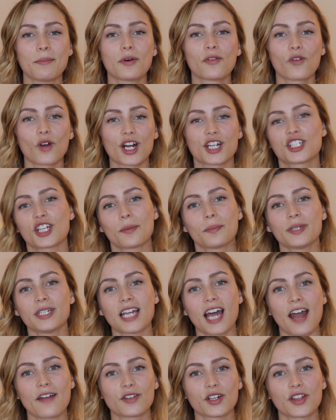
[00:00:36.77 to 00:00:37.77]
Before I jump
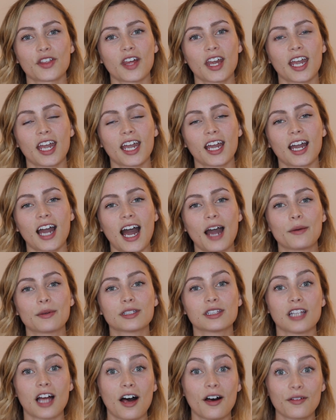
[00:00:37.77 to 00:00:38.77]
into everything, I
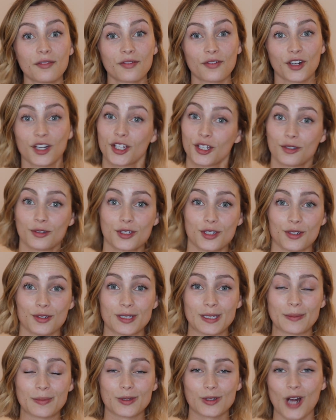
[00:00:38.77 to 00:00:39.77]
would love for you to
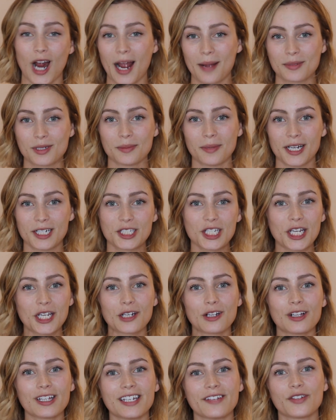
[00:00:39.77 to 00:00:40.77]
subscribe to my
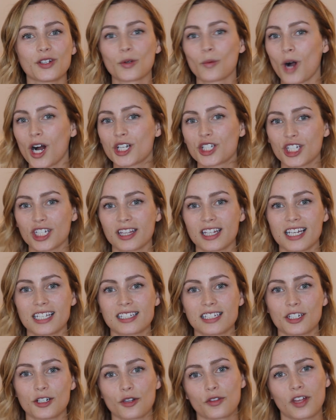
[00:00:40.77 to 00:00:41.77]
channel. If you're watching
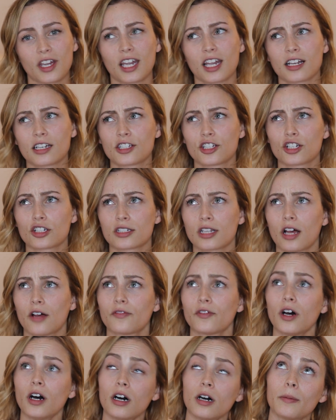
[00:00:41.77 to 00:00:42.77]
this and you're thinking to
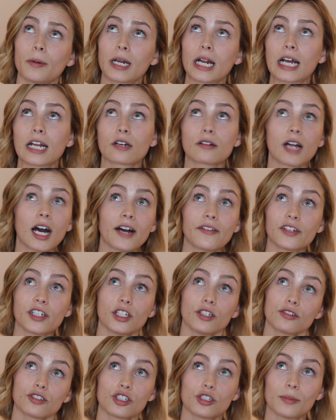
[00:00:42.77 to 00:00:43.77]
yourself, oh, but I don't have a
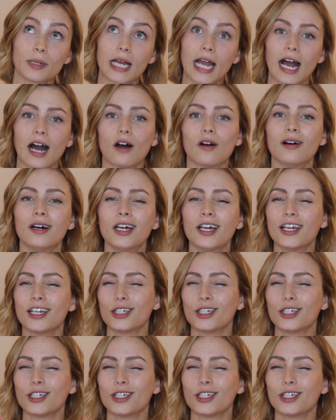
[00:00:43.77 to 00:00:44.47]
YouTube account.